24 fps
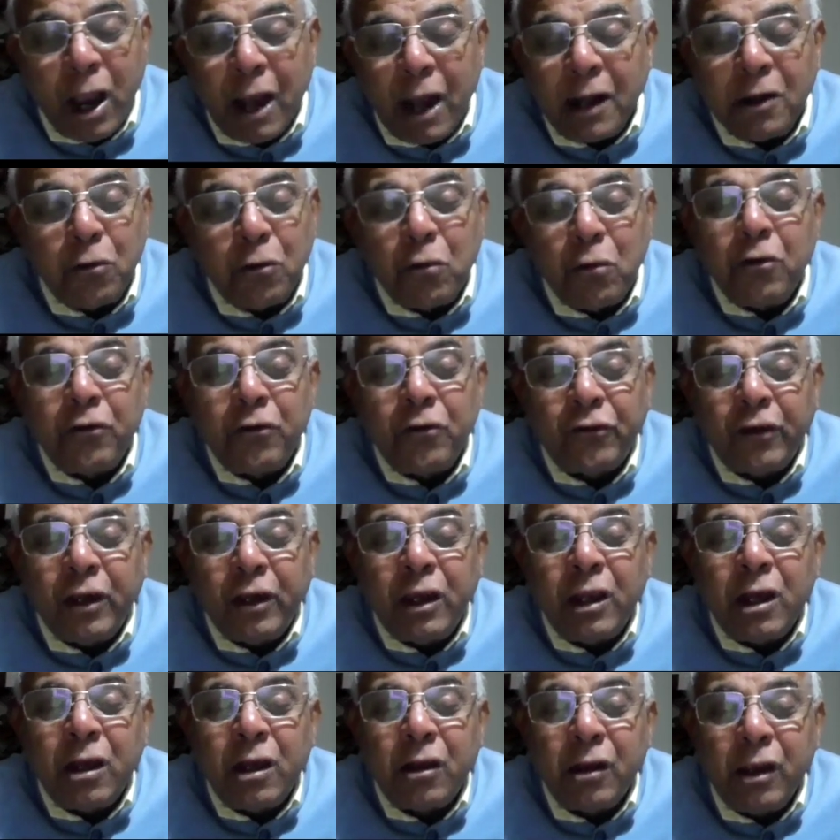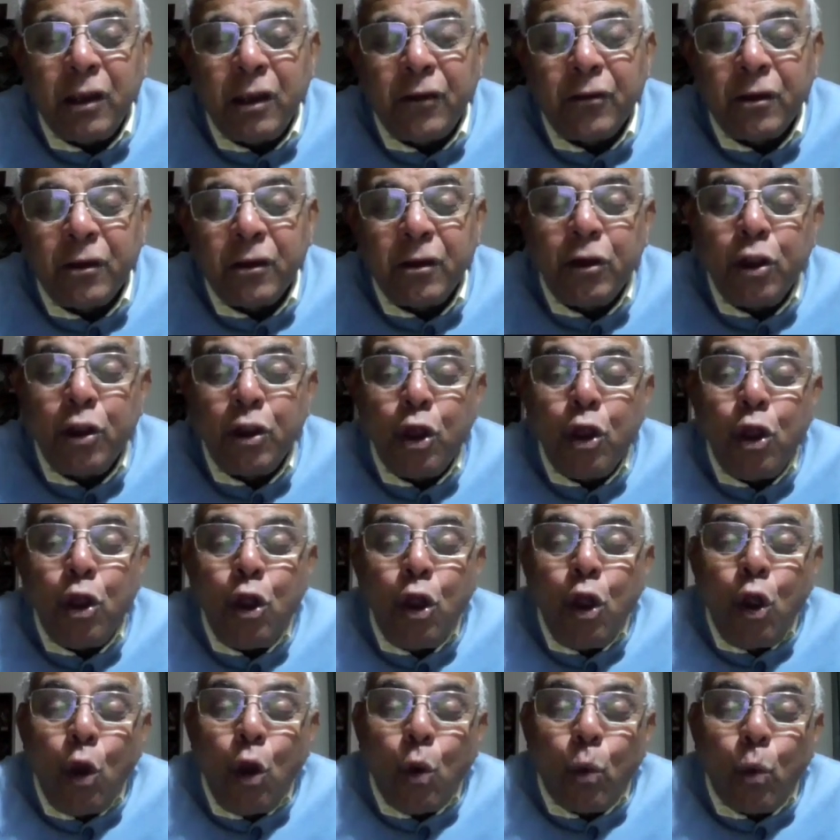I don't see a reason
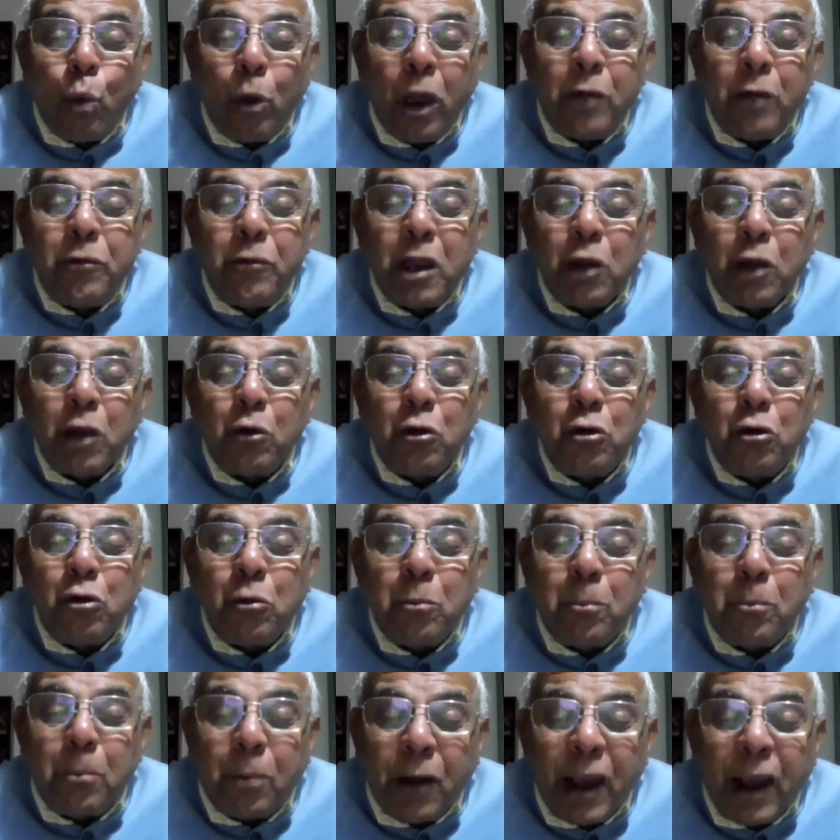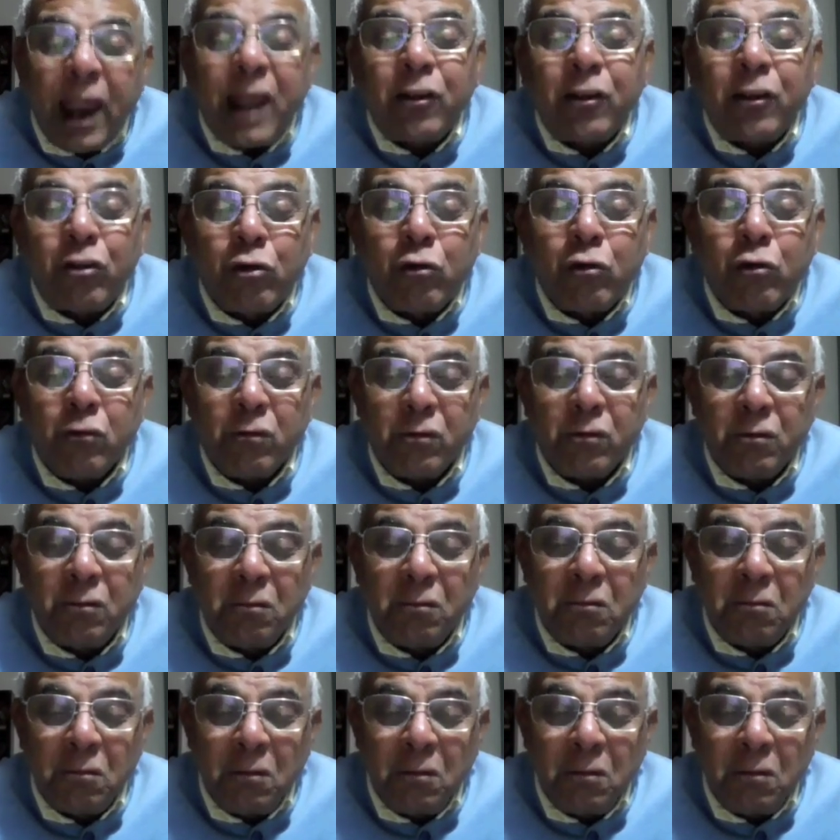where we are going to break through.